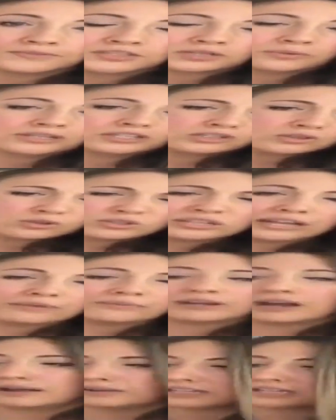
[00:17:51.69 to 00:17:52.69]
So we
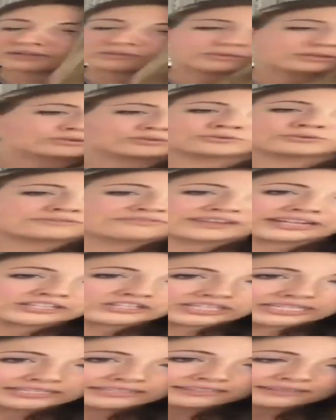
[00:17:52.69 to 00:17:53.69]
sauteed, I did it with
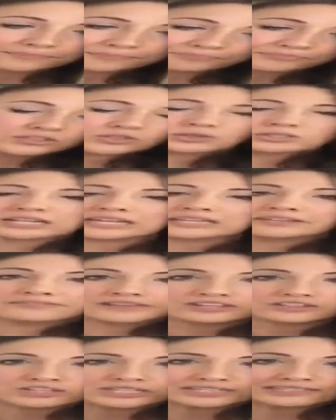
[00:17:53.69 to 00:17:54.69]
veggies, sauteed the
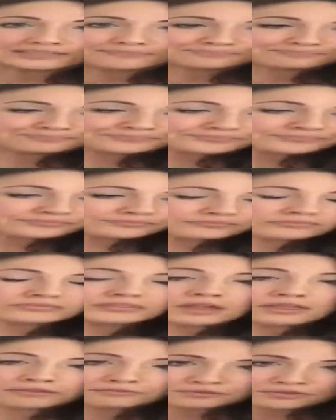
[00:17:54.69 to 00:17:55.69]
veggies,
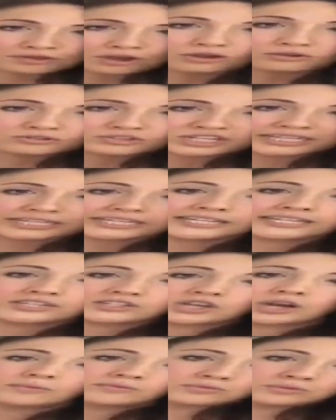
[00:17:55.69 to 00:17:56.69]
threw the whole chicken in,
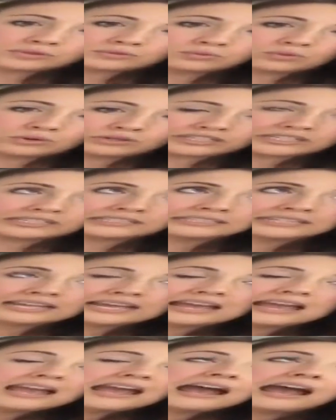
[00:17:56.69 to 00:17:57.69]
topped with water,
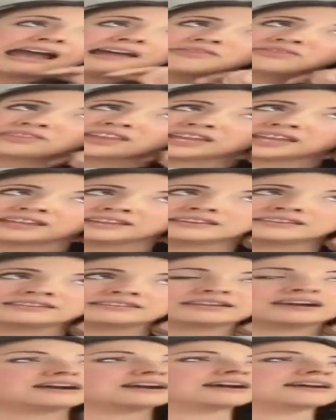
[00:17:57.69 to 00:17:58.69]
and
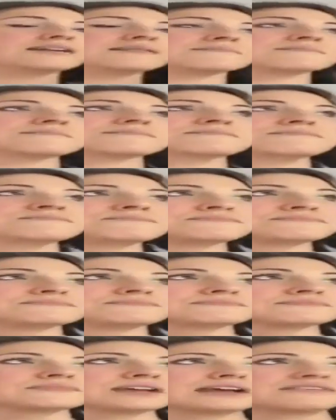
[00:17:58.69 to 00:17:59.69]
then
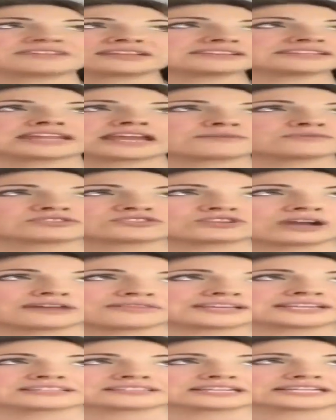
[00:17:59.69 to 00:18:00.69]
yeah, it was, I
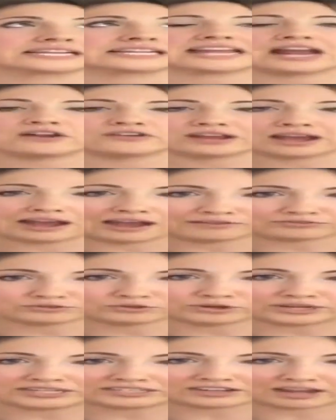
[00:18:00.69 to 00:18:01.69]
think it's like an hour and a half
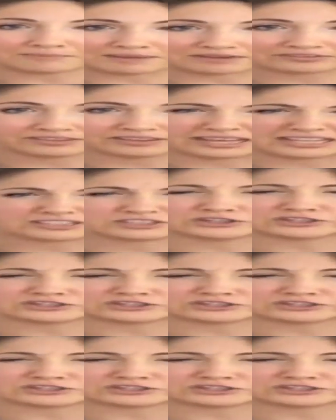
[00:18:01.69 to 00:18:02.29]
cooking time after that.